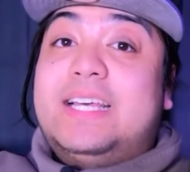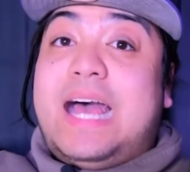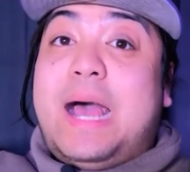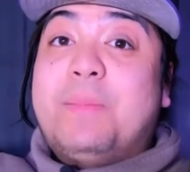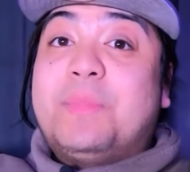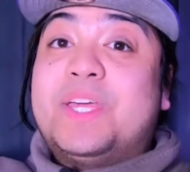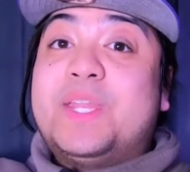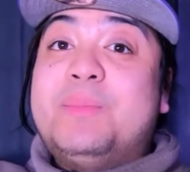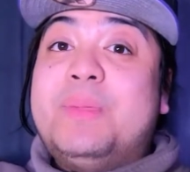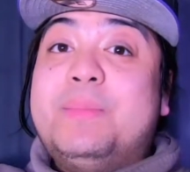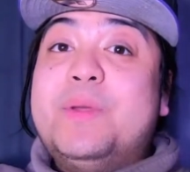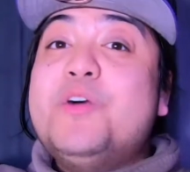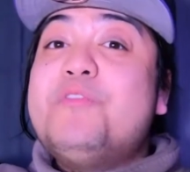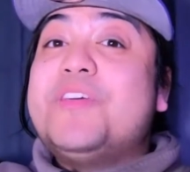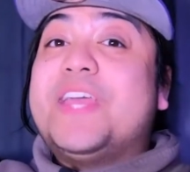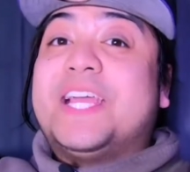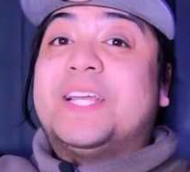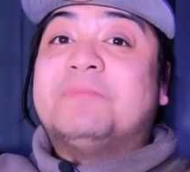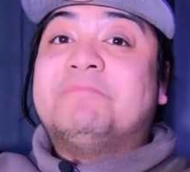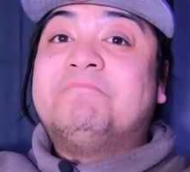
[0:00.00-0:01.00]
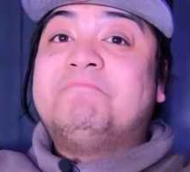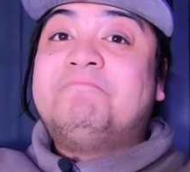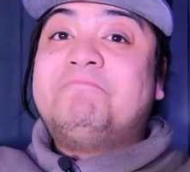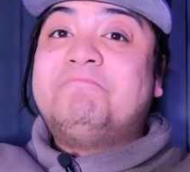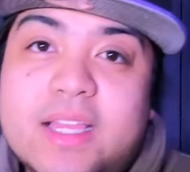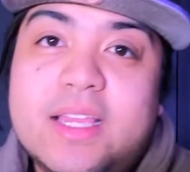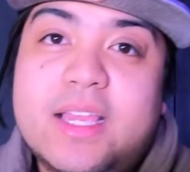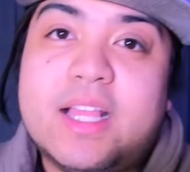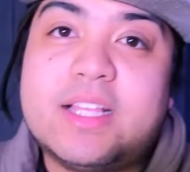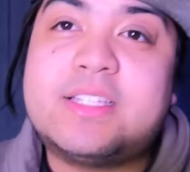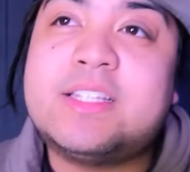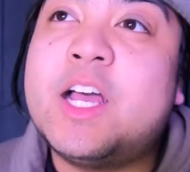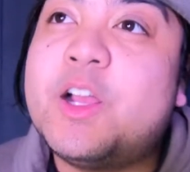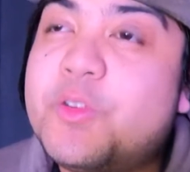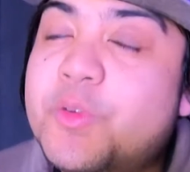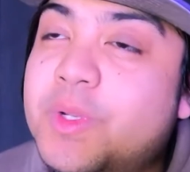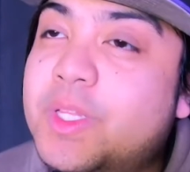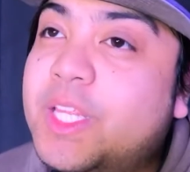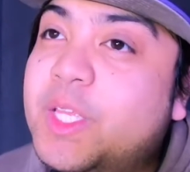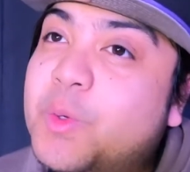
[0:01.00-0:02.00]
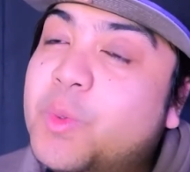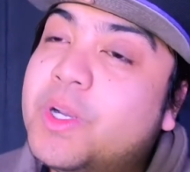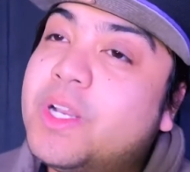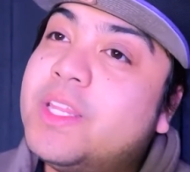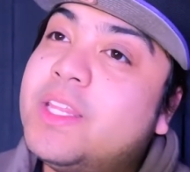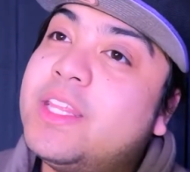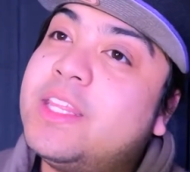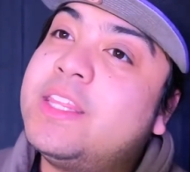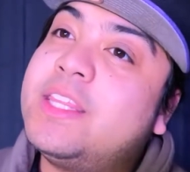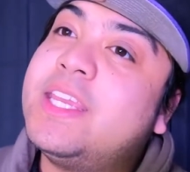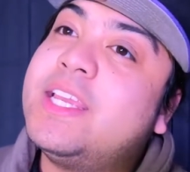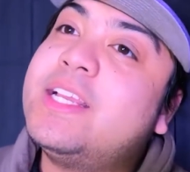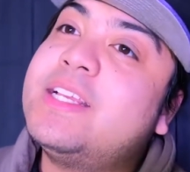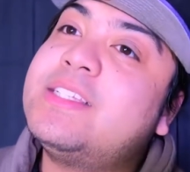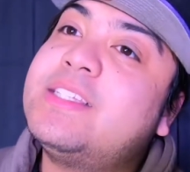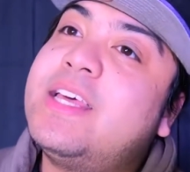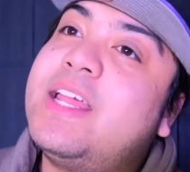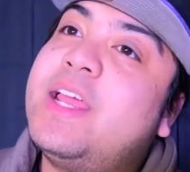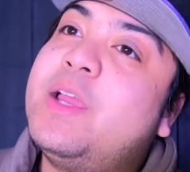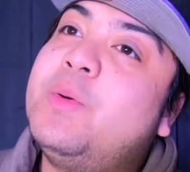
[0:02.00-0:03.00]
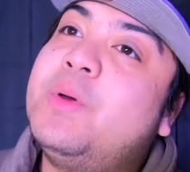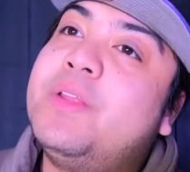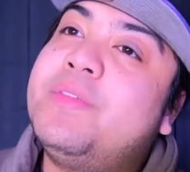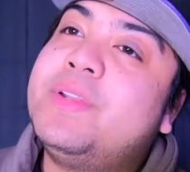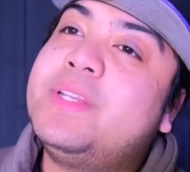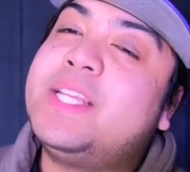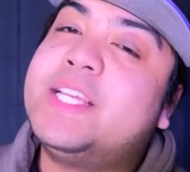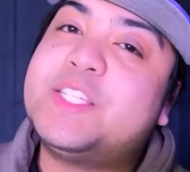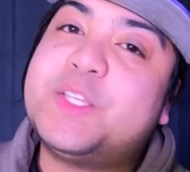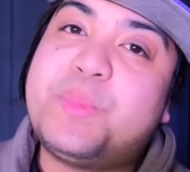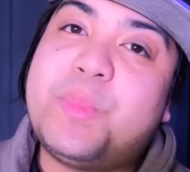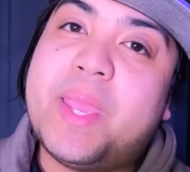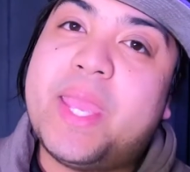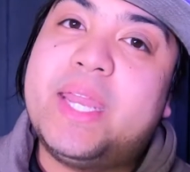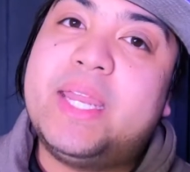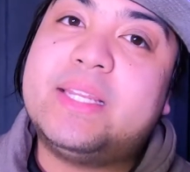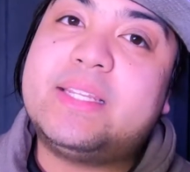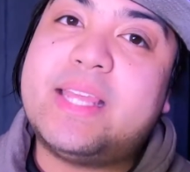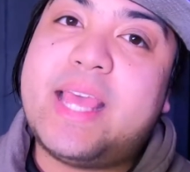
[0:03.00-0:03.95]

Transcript: I'm gonna be moving. It's not really one of the things I would have anticipated